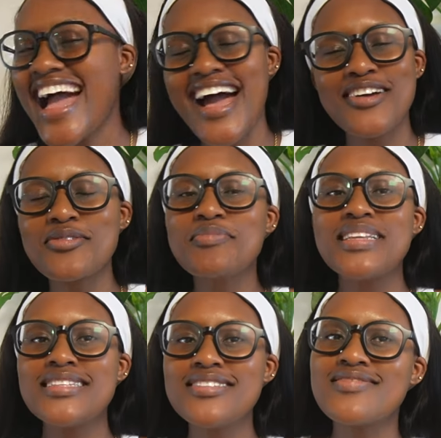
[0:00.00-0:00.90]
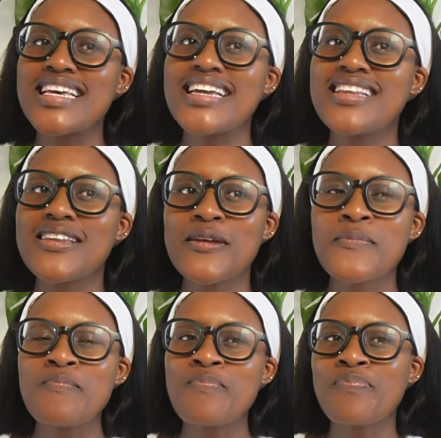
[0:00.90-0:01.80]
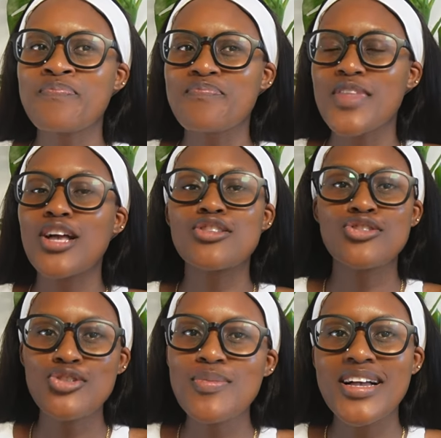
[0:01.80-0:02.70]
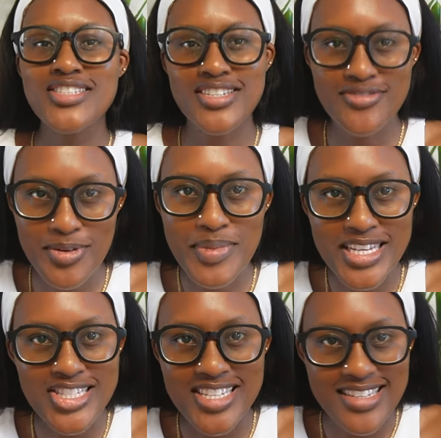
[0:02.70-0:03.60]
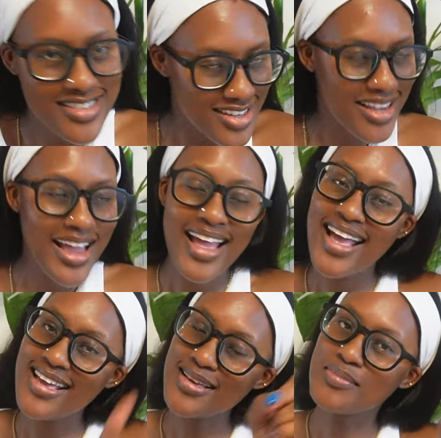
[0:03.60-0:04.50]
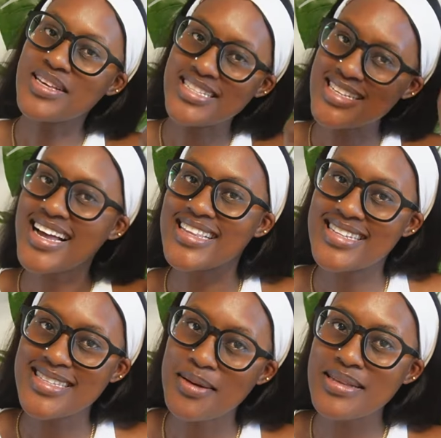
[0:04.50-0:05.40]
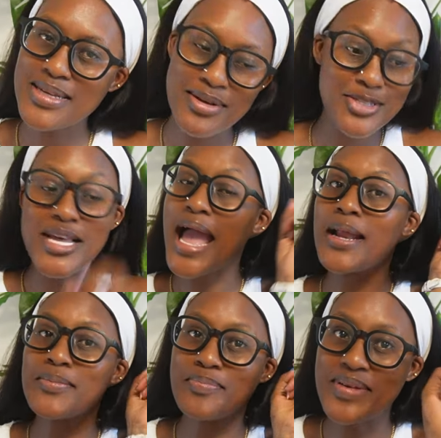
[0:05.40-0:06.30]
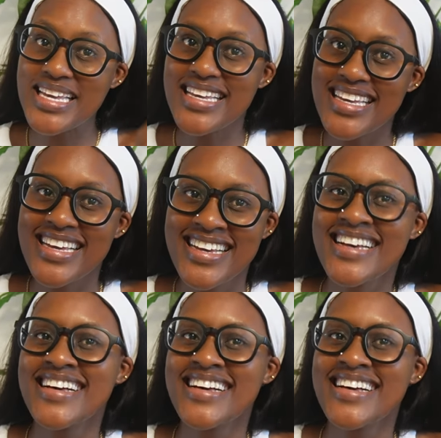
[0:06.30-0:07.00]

I don't believe in too much information. A, because and B,